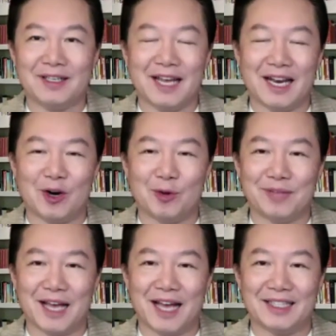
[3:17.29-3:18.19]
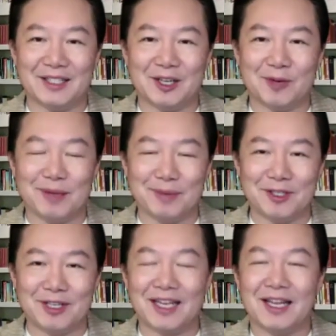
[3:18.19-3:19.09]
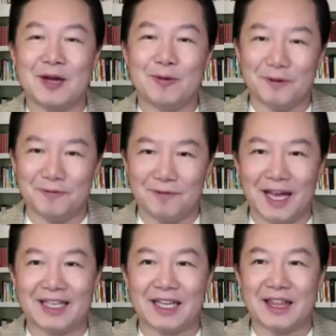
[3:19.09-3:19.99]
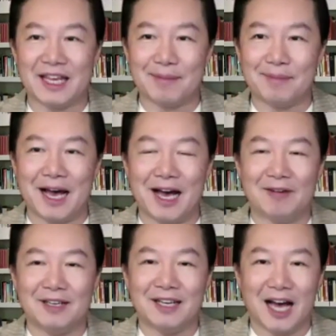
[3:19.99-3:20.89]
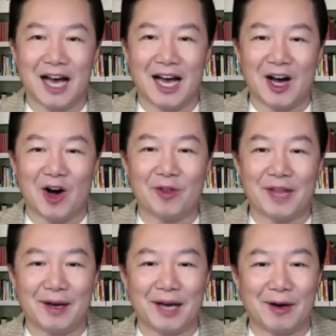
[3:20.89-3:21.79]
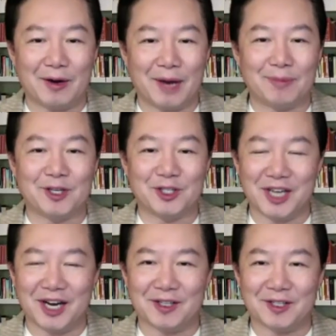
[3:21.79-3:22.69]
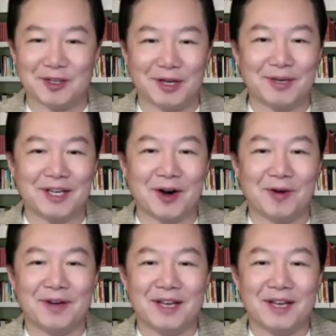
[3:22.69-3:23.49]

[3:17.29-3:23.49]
and I hope that maybe you can reflect and think about all that I'm going to share. So here we go.